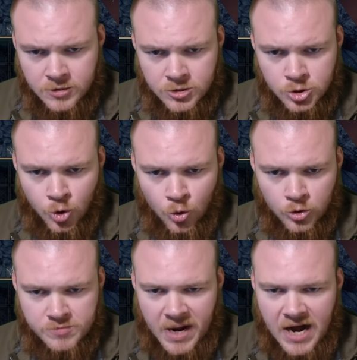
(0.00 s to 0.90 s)
Tools
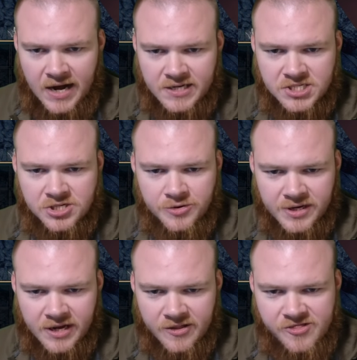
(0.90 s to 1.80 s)
box, you can
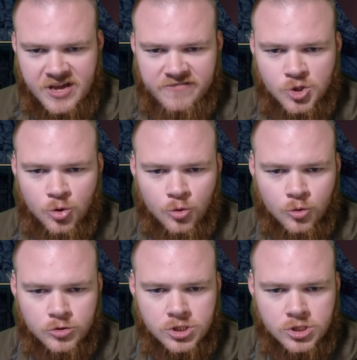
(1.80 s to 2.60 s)
get thieves tools,